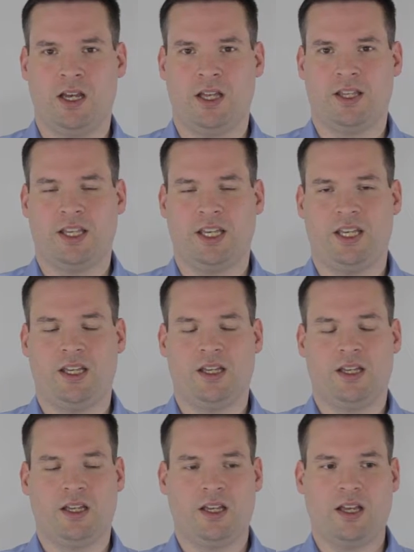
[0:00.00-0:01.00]
The
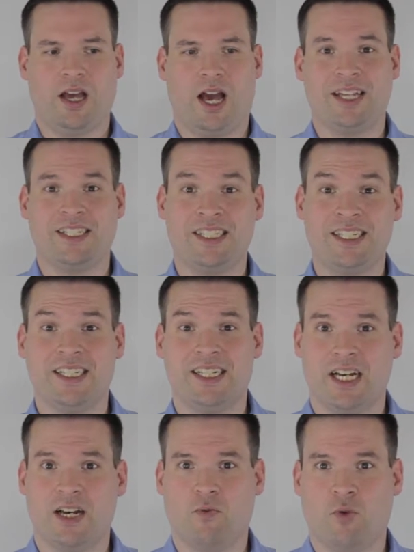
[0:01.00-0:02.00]
idea
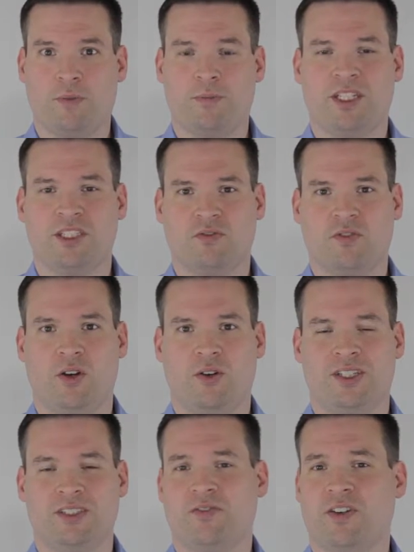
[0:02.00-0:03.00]
of one-piece flow
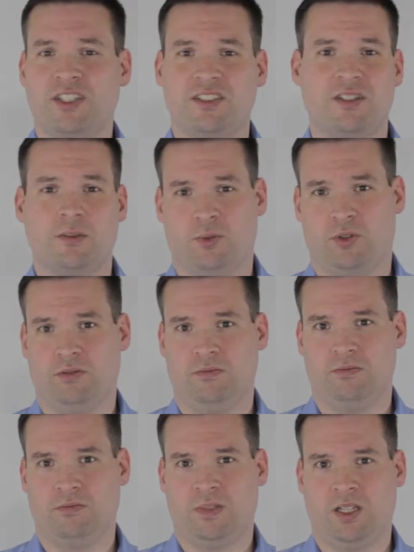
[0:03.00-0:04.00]
is very simple.
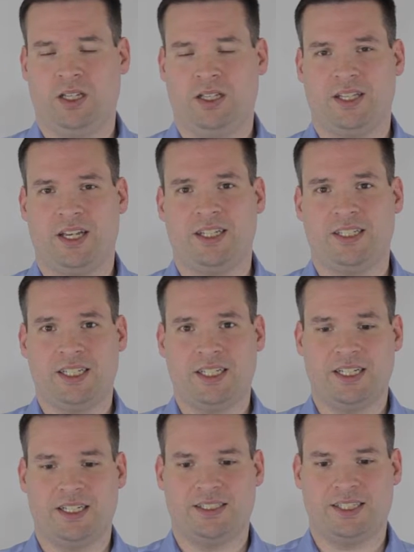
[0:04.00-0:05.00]
The idea
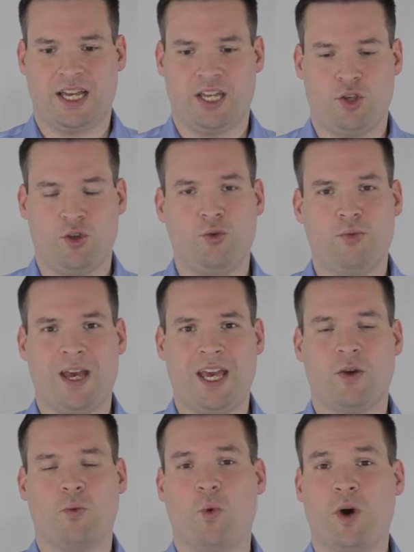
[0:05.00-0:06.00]
is that you
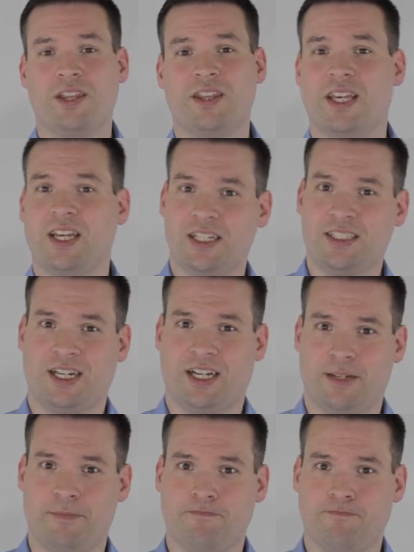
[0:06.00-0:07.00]
make one thing at a
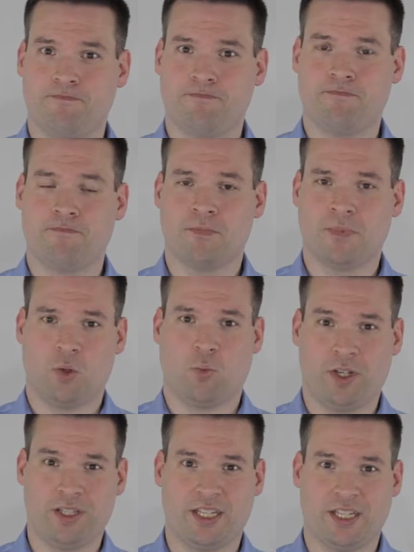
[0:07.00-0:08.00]
time,
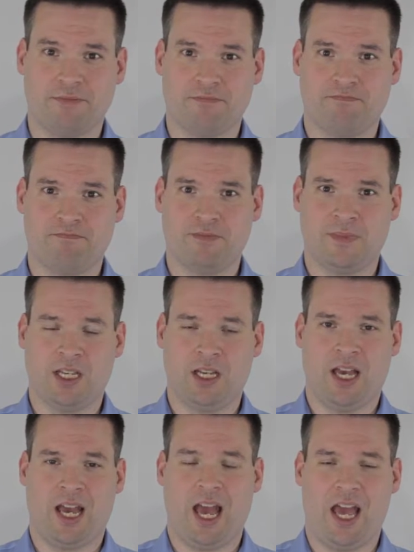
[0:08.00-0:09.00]
one thing,
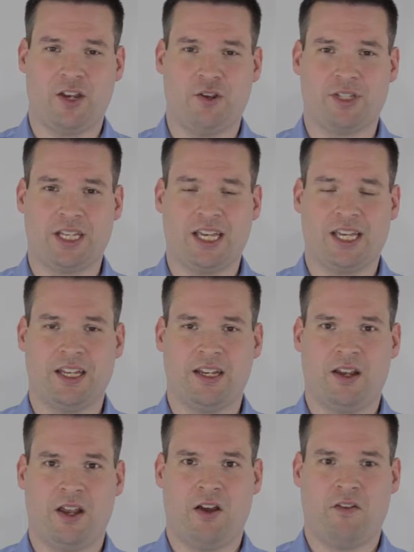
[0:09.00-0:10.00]
and you take it
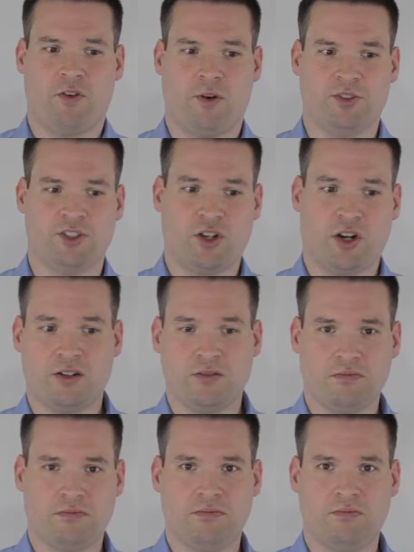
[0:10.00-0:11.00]
from start
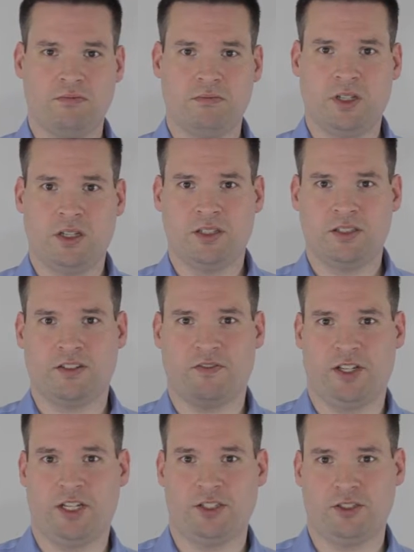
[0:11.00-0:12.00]
to
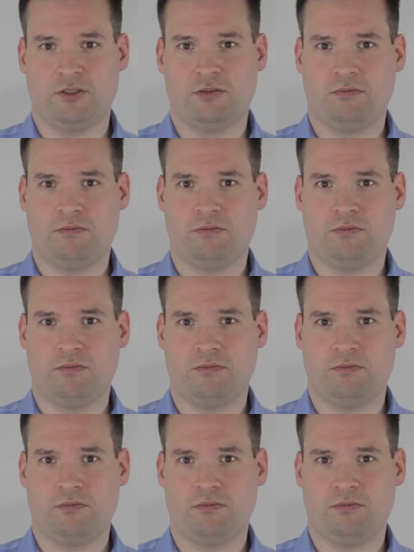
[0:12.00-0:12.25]
finish,